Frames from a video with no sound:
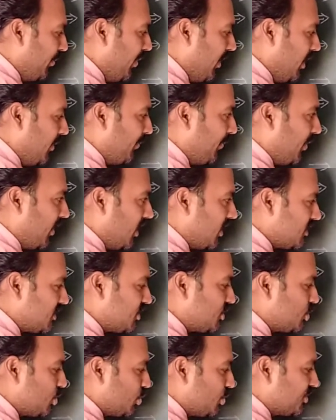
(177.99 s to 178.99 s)
b
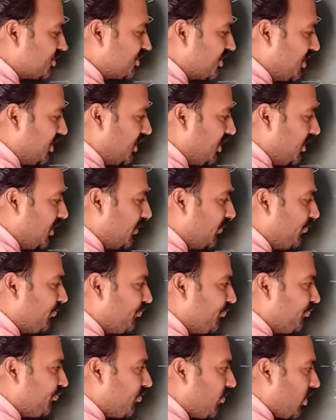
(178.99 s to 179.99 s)
plus 2c
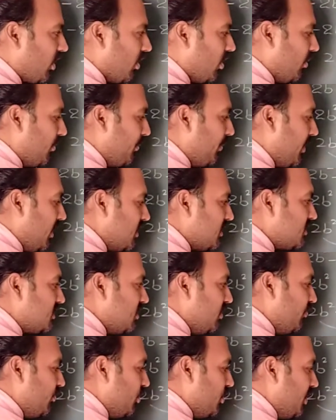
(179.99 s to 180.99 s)

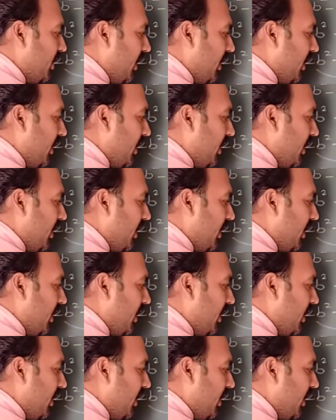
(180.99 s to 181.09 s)
plus if you